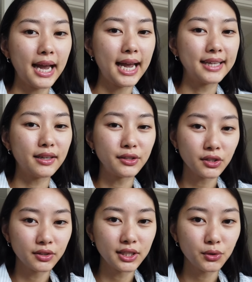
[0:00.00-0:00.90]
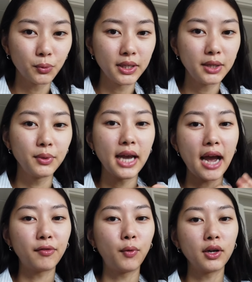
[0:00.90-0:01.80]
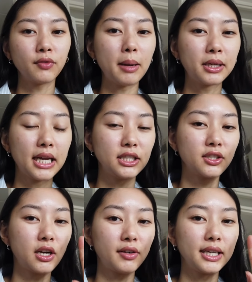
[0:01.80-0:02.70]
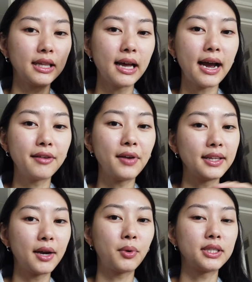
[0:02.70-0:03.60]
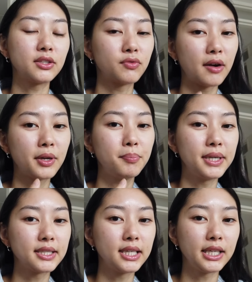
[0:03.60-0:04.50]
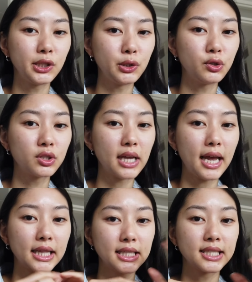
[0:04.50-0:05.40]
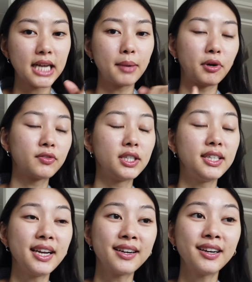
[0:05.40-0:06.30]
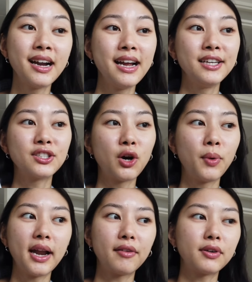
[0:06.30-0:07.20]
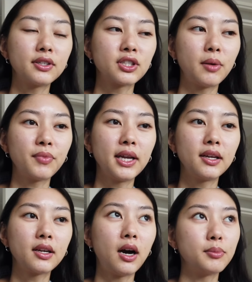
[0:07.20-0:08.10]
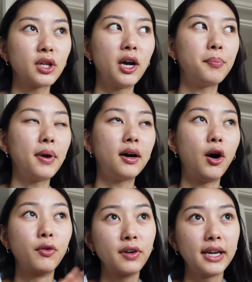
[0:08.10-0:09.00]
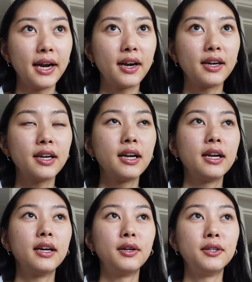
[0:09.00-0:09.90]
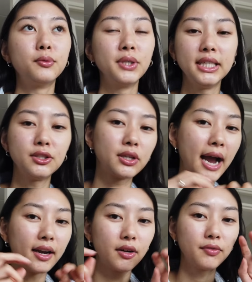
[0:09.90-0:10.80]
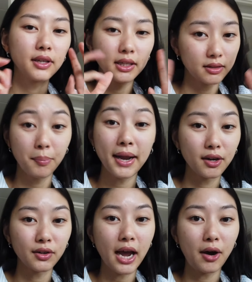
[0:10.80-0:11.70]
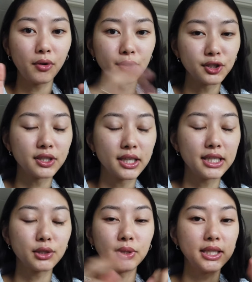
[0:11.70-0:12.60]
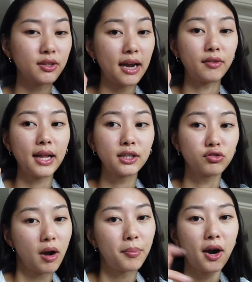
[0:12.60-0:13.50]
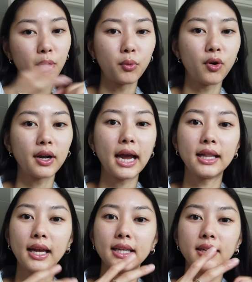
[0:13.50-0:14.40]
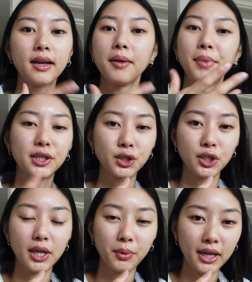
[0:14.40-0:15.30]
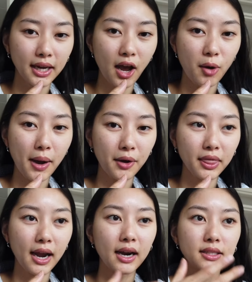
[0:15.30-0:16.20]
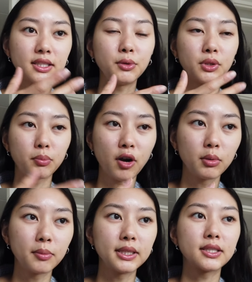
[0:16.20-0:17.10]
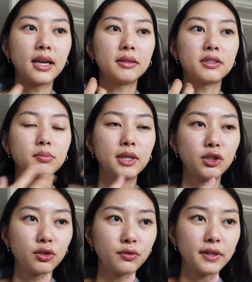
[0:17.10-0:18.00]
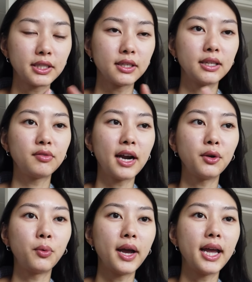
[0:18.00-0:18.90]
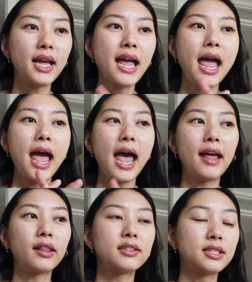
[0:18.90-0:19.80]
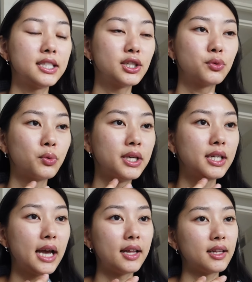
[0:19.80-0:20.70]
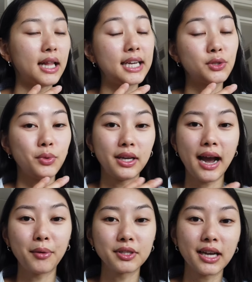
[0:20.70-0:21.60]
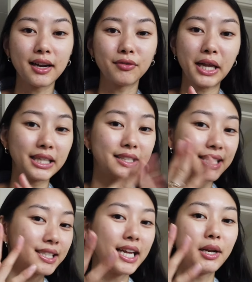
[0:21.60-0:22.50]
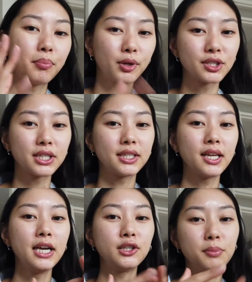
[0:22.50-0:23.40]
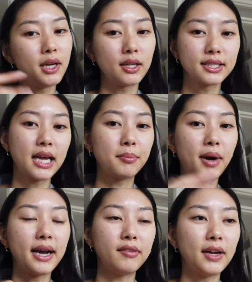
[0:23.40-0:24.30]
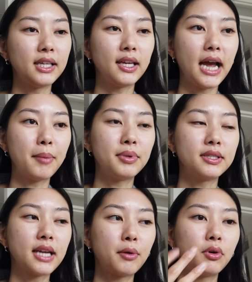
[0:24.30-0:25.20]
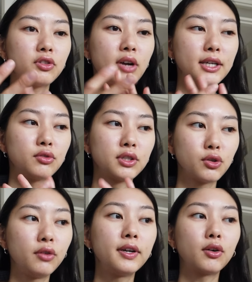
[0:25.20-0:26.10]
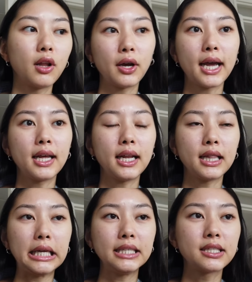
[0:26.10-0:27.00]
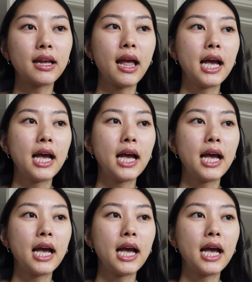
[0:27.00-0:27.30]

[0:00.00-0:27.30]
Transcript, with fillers: And also this week we have one of the applications already live, and that one is very busy in use at this time of the year. So whenever something comes up over there, uh, we need to kind of, depending on how urgent it is, we need to kind of like drop our work and like make sure that we can help out there and see what the problem is and make sure to fix it right away. And this week and the last week, I was kind of like the designated person to be on standby. If anything happens, I will try to resolve it or look at it at least.